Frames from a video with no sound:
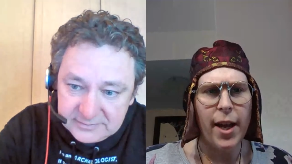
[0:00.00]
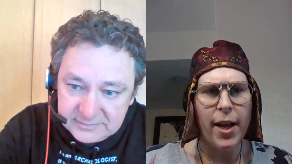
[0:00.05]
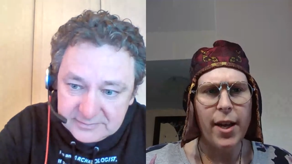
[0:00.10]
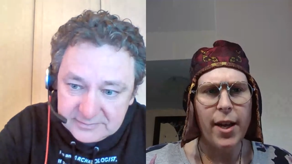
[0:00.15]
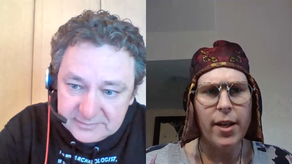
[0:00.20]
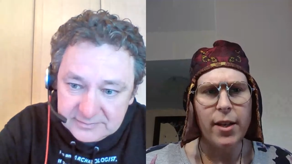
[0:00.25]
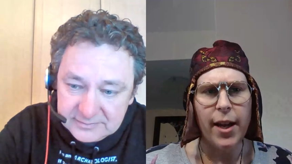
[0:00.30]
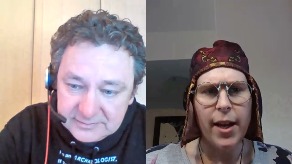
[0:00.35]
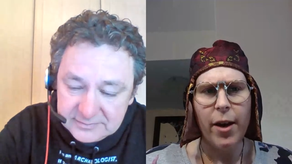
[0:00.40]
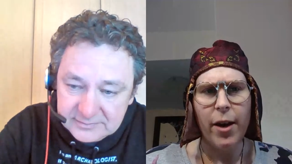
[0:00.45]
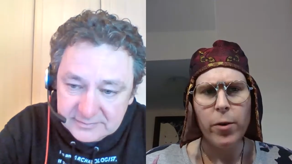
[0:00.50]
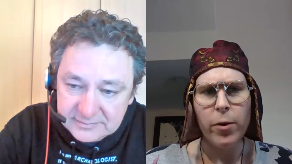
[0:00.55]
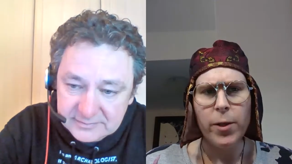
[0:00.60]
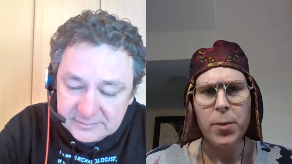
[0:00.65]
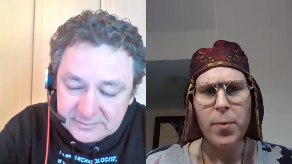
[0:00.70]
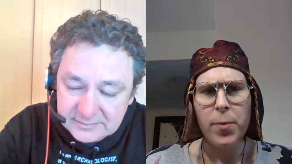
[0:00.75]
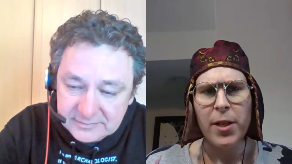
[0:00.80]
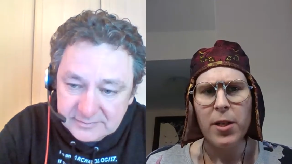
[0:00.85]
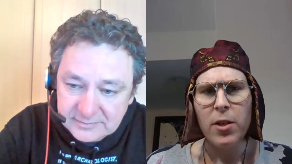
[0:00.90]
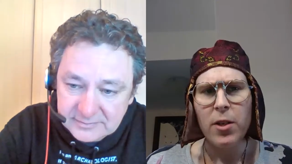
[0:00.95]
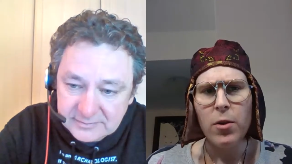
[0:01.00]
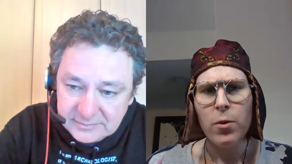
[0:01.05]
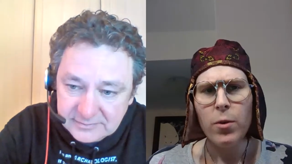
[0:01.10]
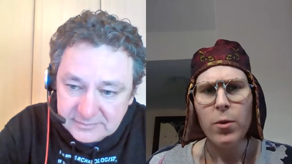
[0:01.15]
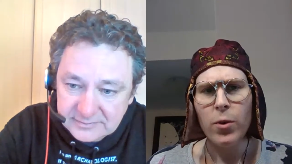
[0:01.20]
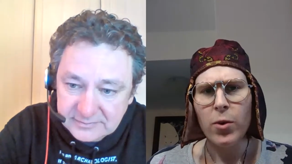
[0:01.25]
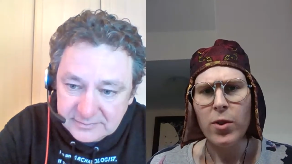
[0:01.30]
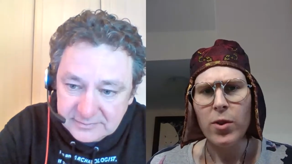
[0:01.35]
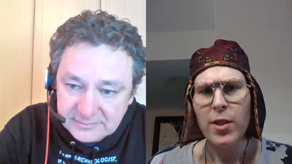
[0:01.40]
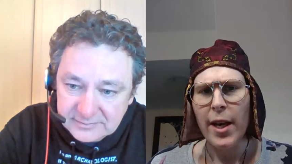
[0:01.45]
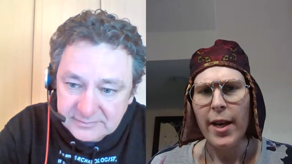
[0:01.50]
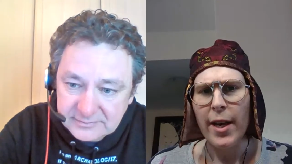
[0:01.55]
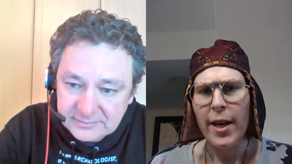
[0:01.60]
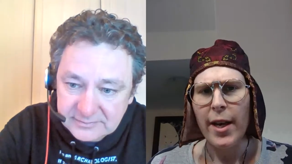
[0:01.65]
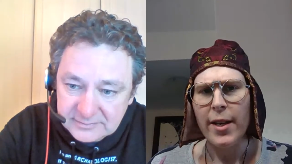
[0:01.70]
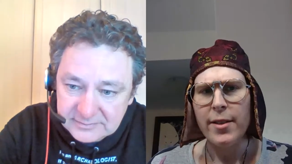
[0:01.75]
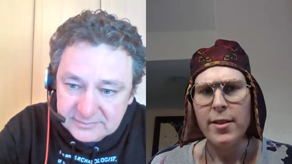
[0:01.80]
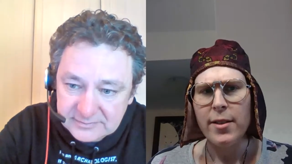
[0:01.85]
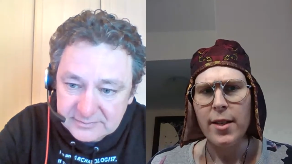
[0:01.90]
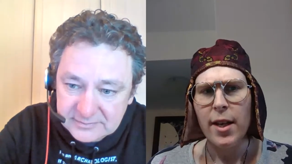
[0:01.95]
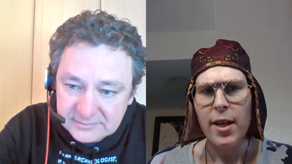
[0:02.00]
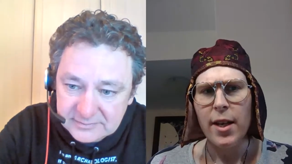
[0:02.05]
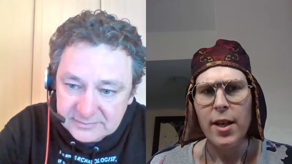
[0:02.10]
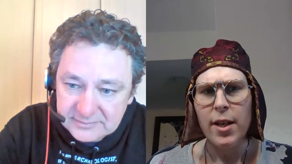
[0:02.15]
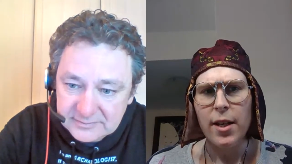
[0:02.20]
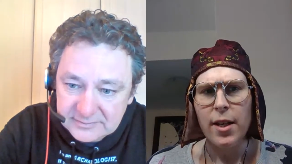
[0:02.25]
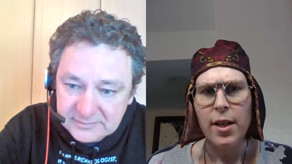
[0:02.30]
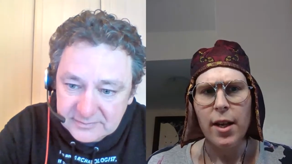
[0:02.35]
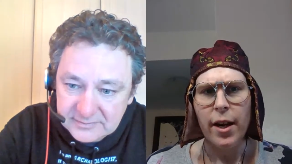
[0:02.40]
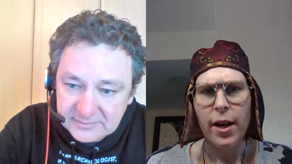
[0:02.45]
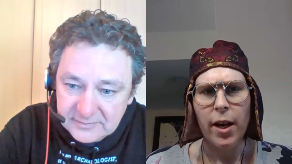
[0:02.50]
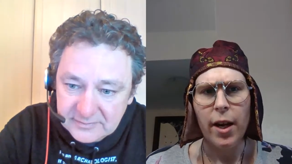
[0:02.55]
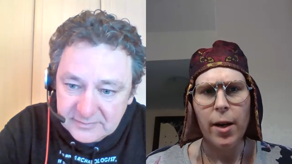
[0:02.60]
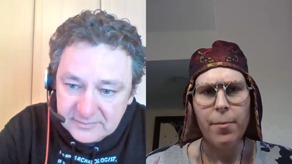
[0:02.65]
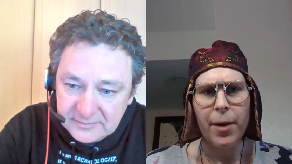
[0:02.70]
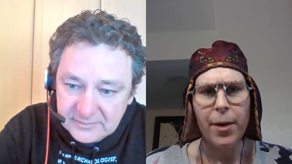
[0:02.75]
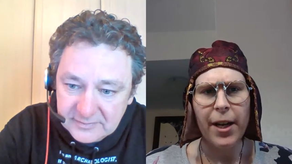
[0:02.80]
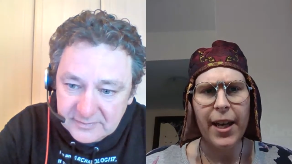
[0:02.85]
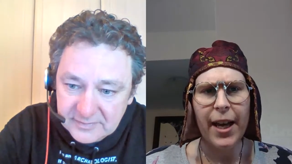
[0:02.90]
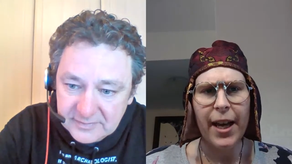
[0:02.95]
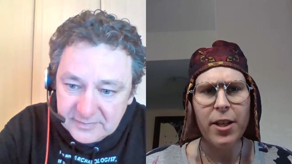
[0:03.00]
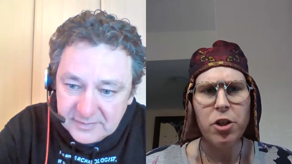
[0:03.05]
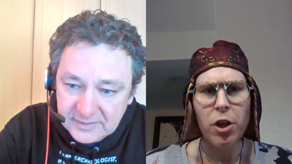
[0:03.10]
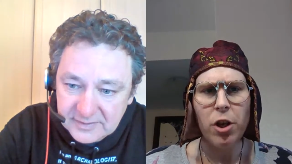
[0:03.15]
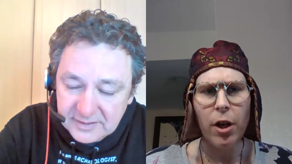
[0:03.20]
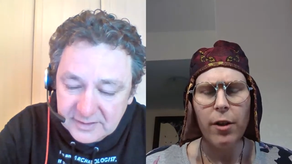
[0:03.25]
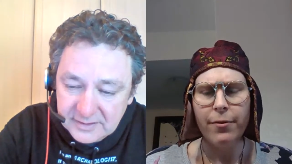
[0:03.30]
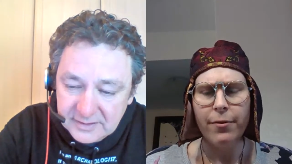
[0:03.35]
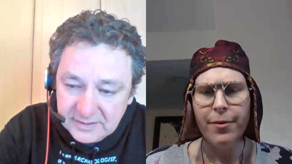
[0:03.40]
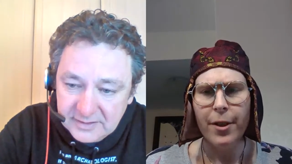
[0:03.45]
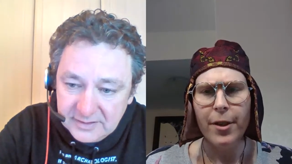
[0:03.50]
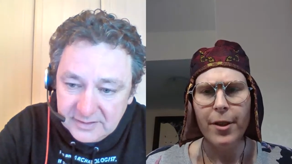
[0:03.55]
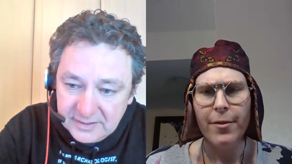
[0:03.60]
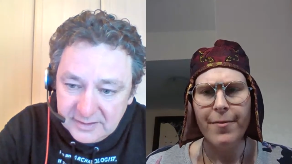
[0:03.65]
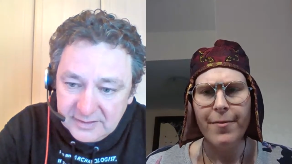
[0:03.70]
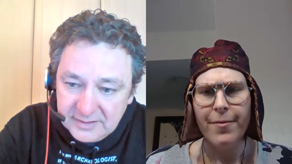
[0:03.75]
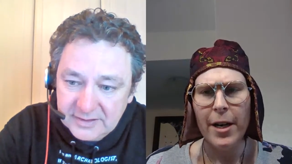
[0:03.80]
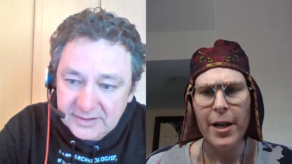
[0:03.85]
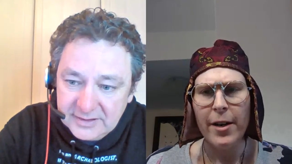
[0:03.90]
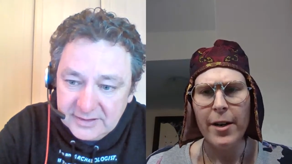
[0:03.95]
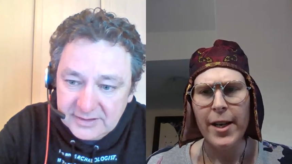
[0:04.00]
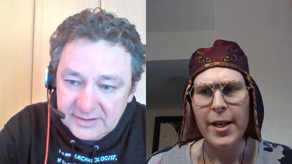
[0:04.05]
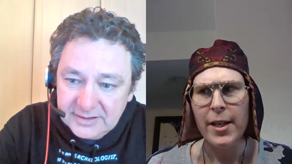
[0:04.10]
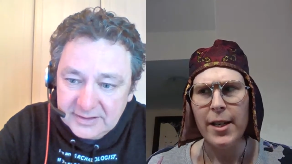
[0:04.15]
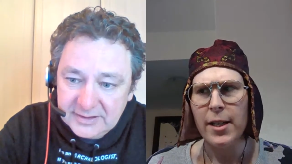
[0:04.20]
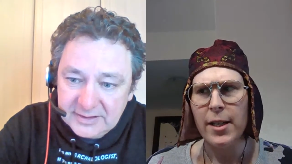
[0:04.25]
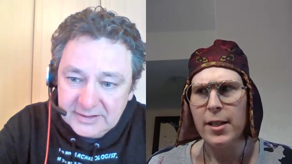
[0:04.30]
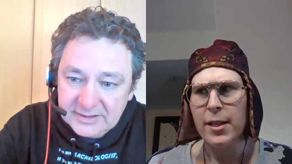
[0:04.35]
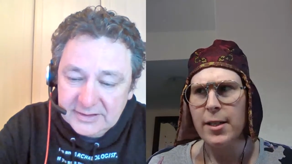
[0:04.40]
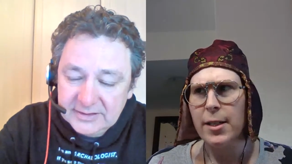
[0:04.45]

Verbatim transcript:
Speaker 1: and how it's been used as a um, a catch-all for very